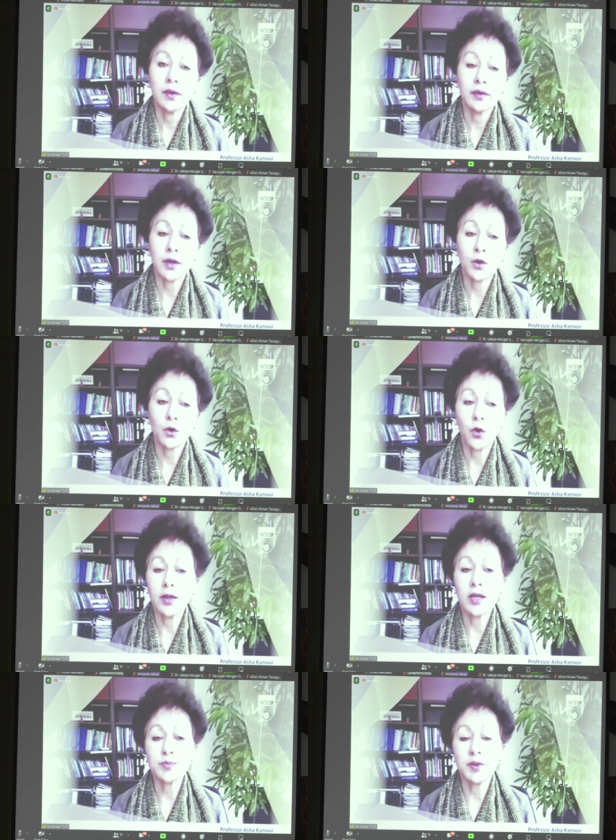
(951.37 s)
Now, Paul
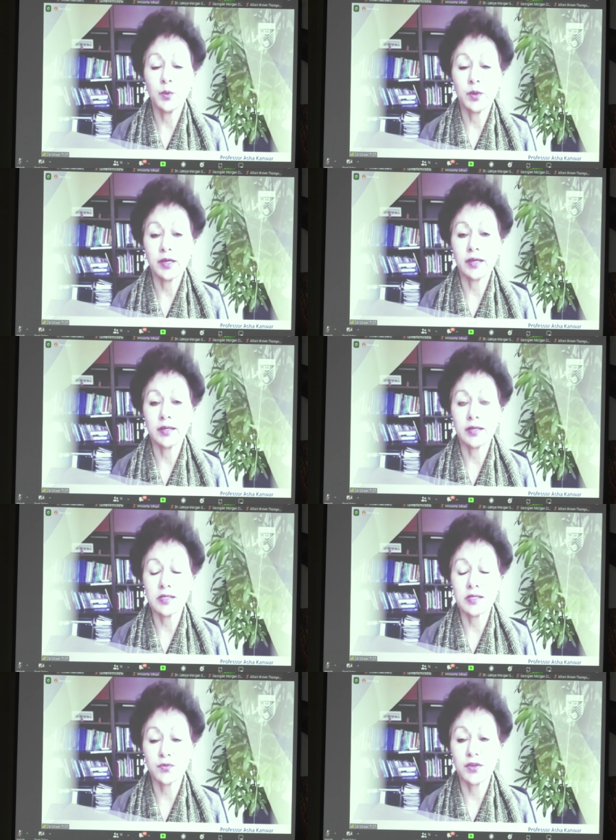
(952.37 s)
has been working in
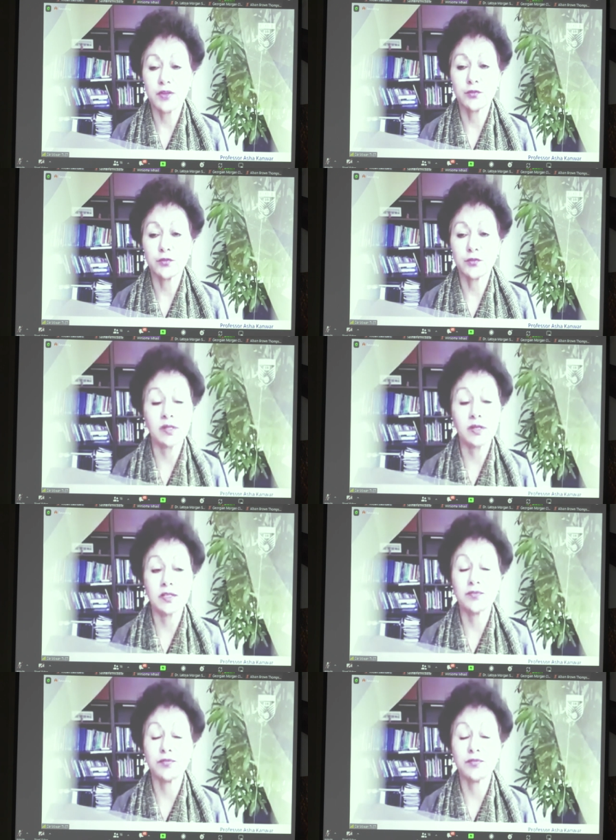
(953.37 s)
this field for over
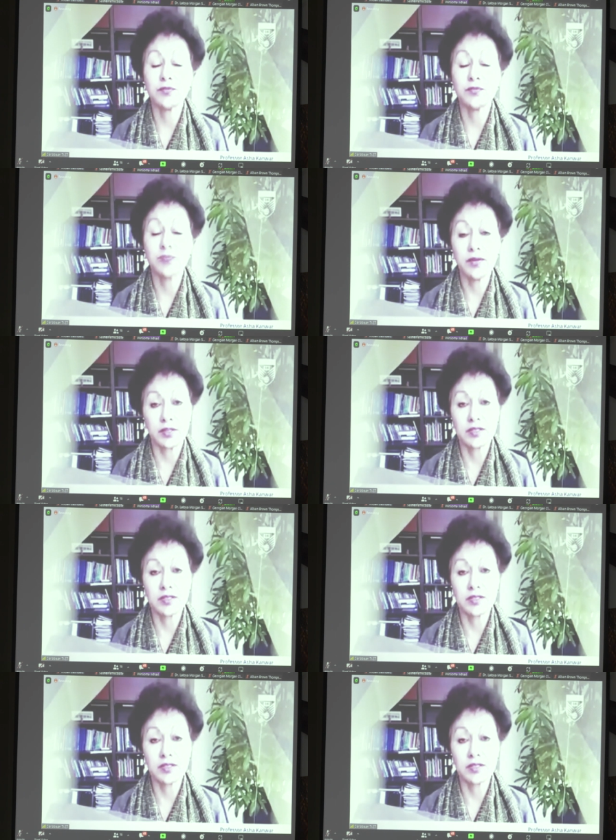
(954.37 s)
35 years,